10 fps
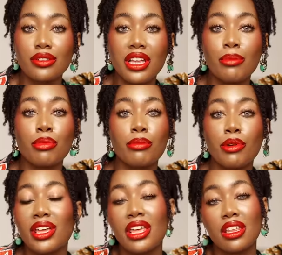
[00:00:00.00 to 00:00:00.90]
and promote
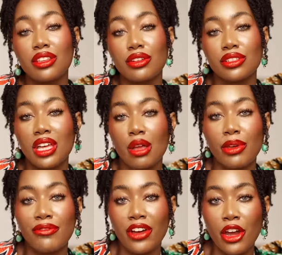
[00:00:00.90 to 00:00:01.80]
a healthier scalp
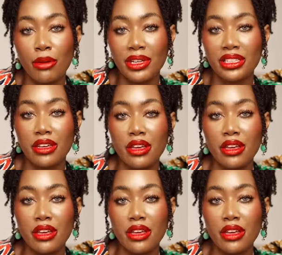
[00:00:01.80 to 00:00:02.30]
environment